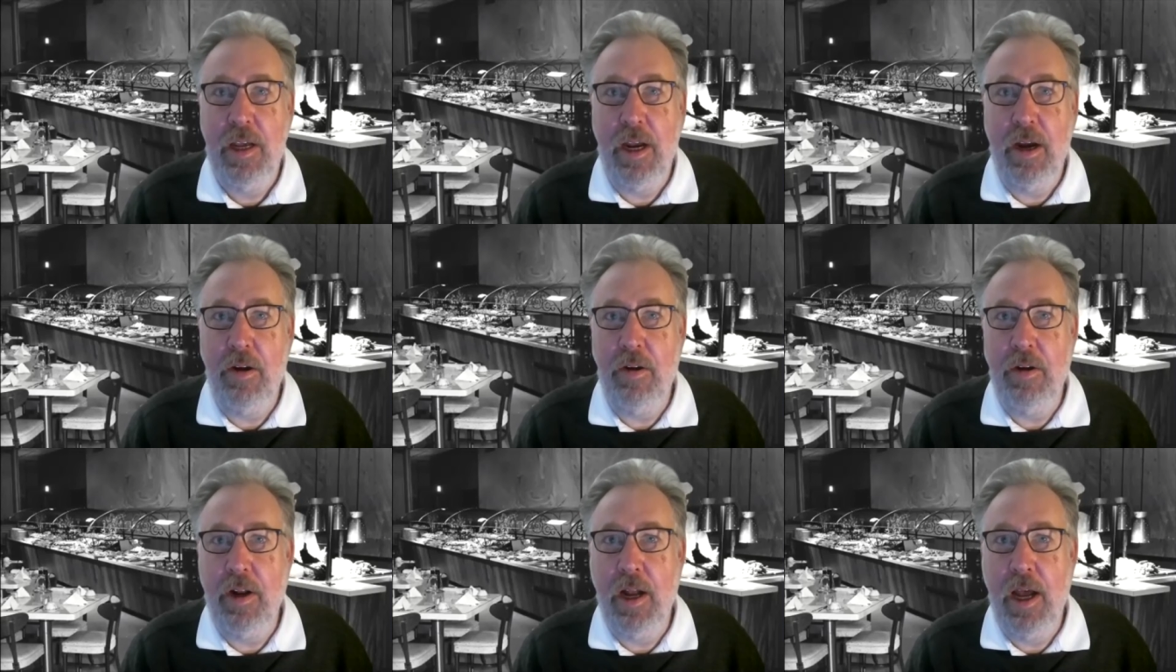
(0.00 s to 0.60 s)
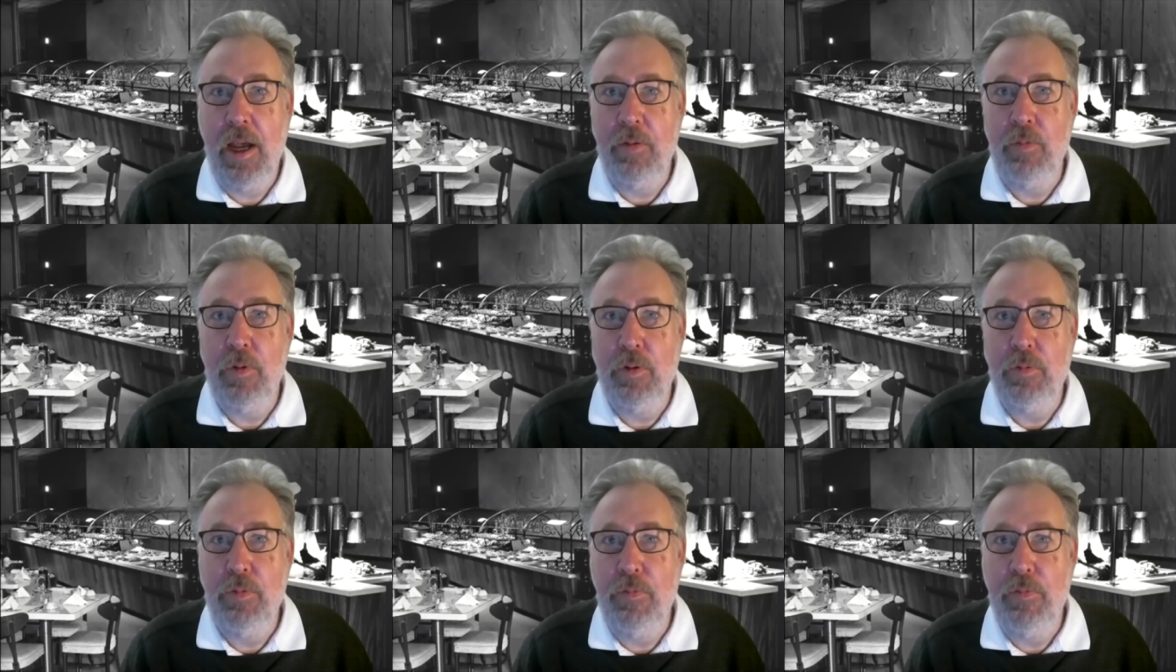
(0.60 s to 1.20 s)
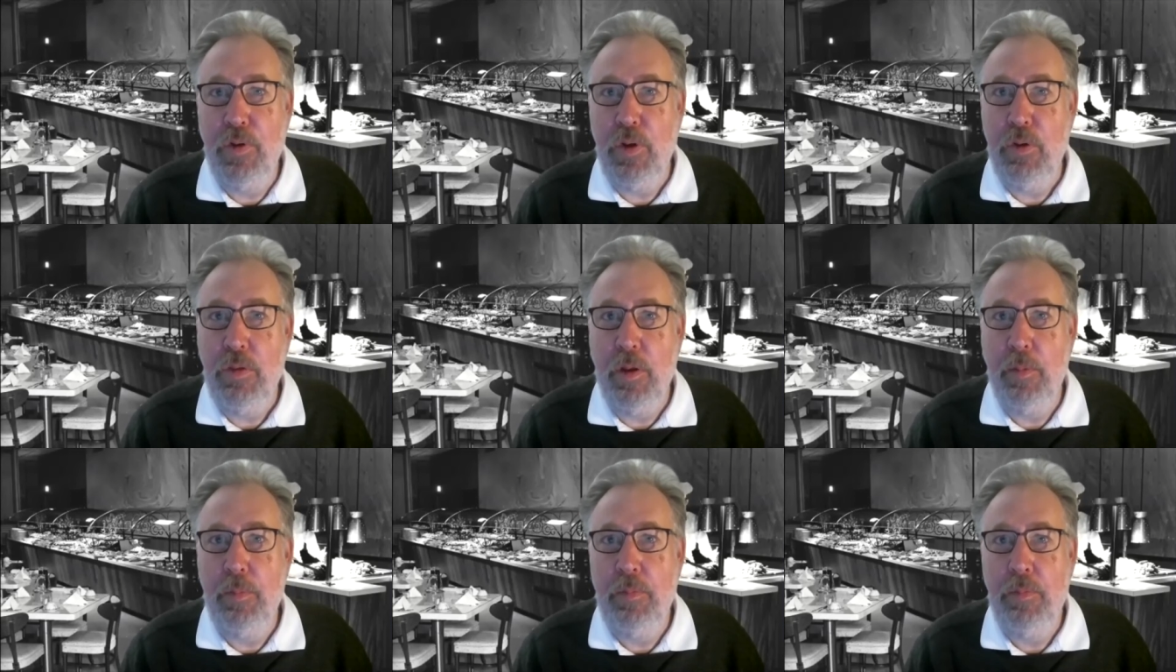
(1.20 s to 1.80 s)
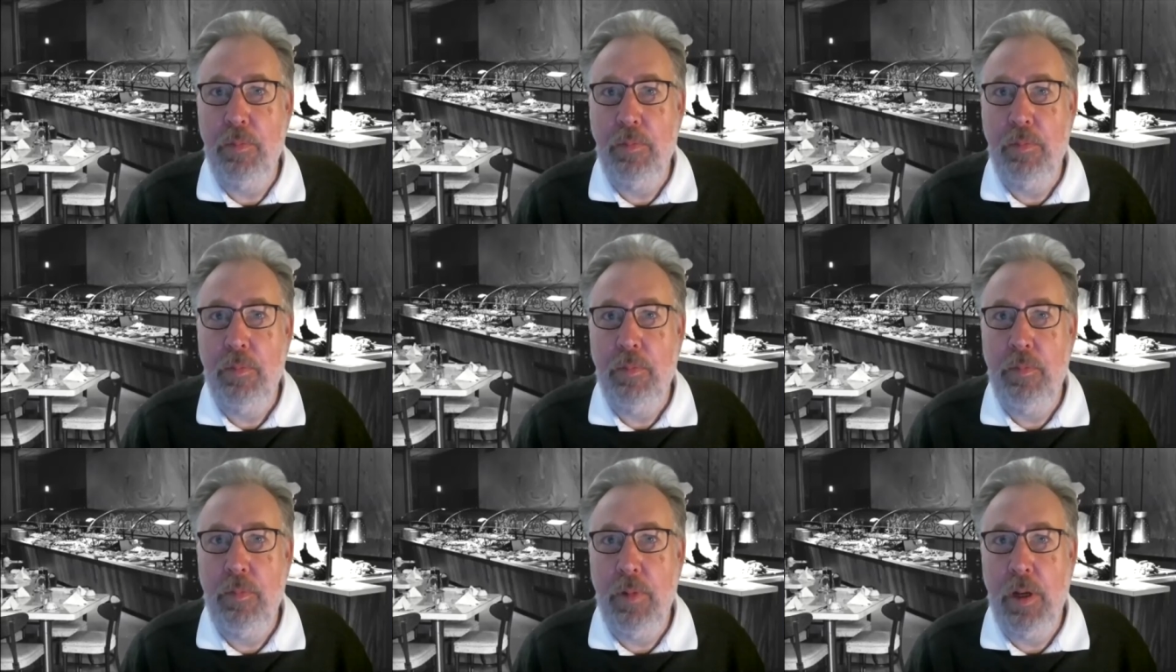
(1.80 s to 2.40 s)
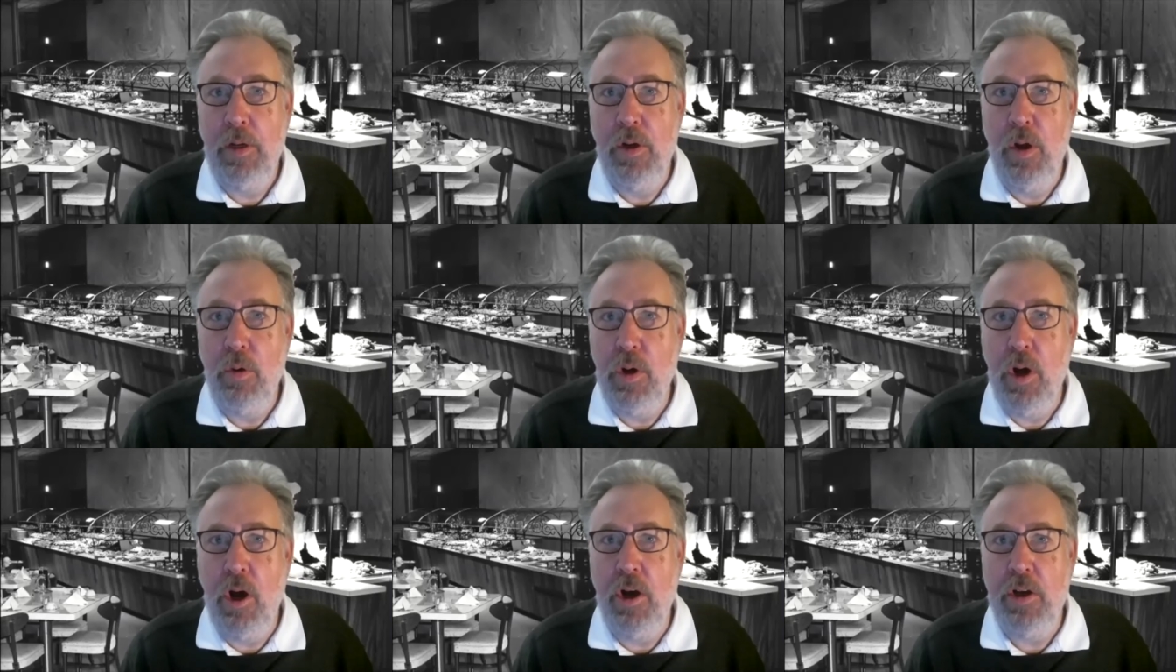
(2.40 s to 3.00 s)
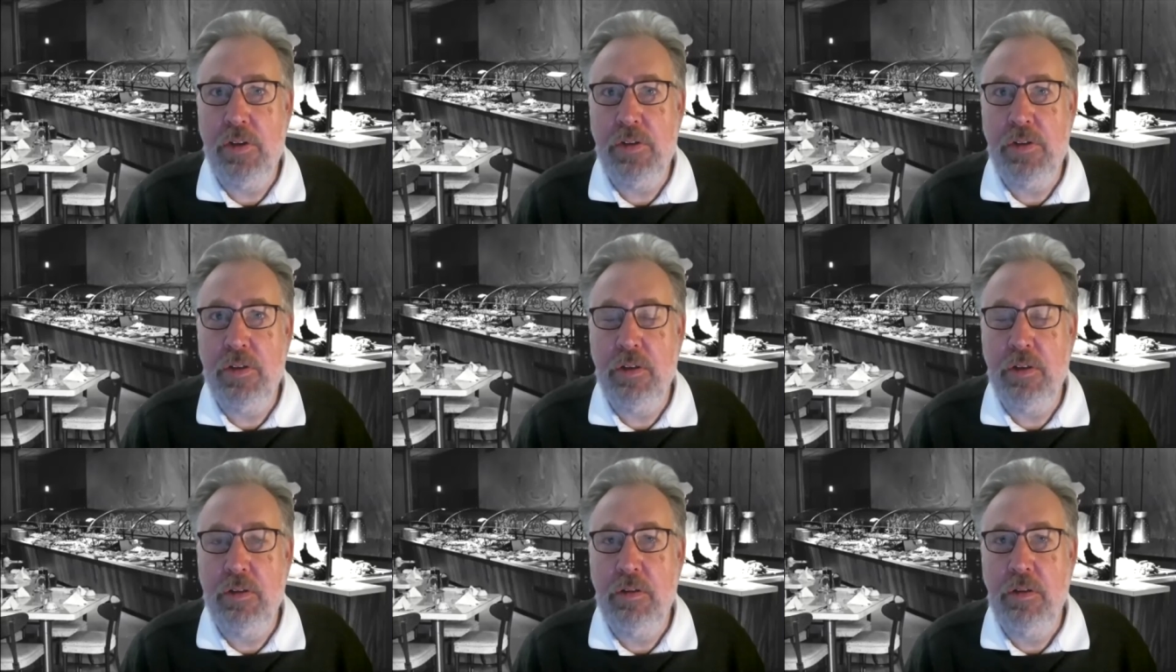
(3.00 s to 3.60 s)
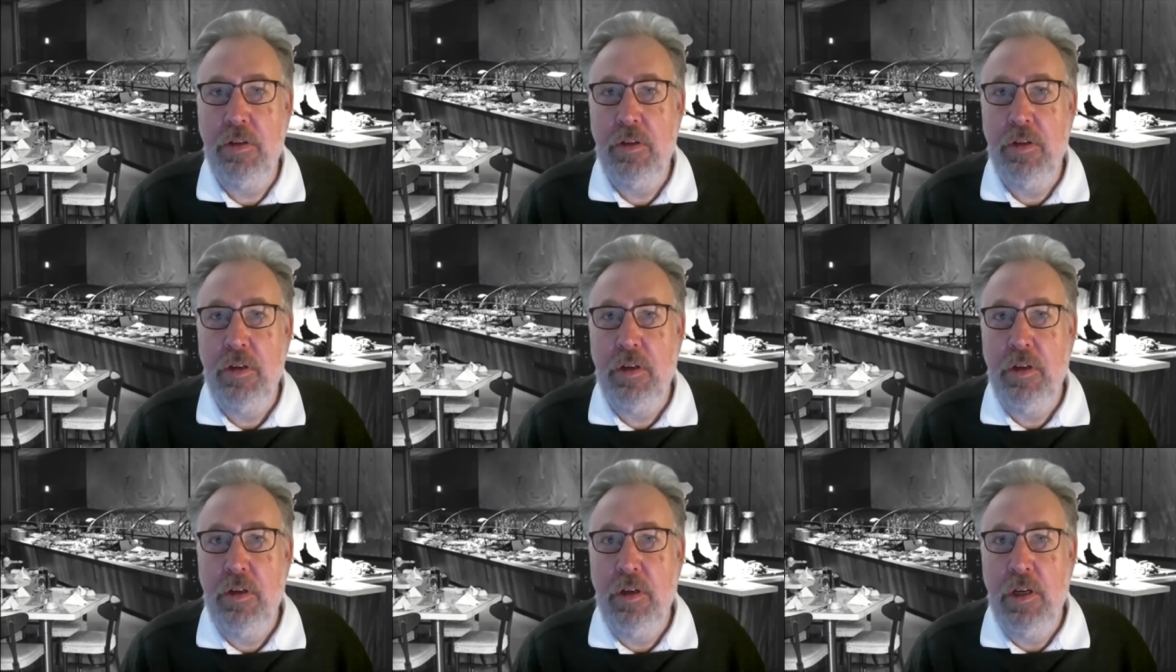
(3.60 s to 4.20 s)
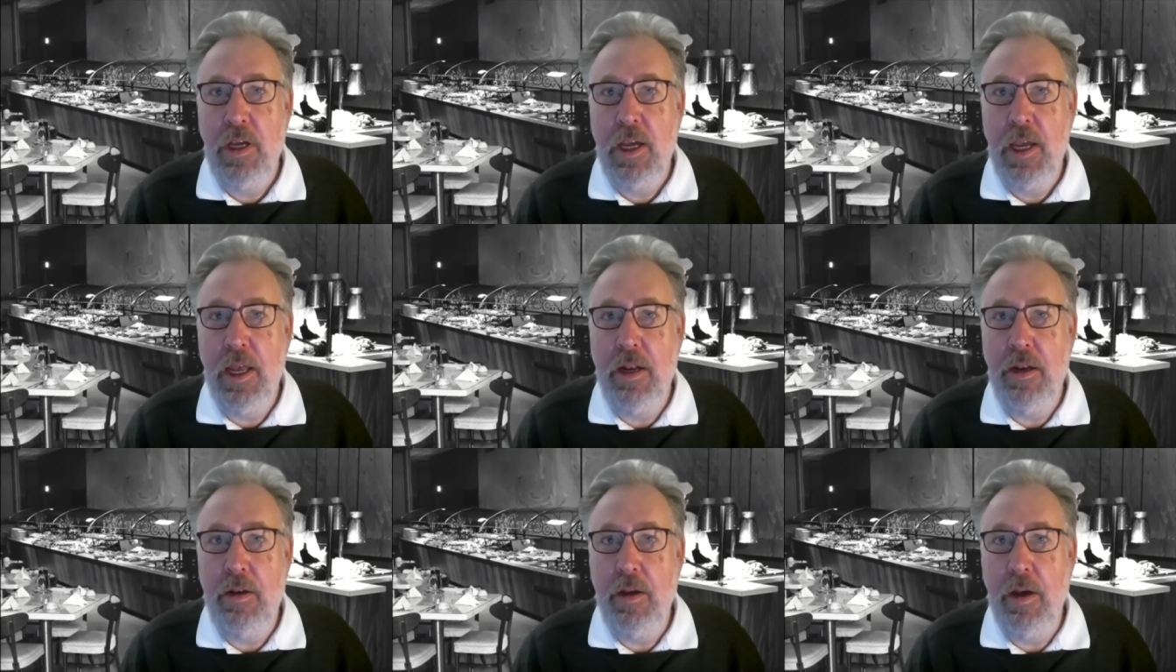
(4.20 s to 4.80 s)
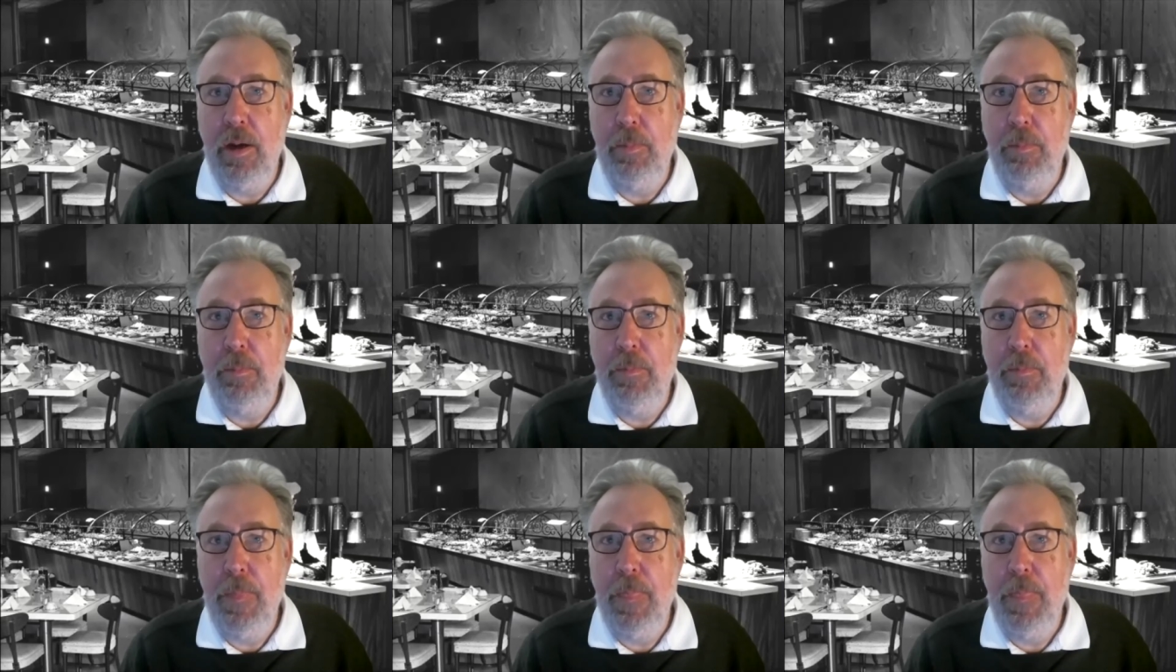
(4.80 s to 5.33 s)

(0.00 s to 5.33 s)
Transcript: Aaron and I will review them, no cost and um,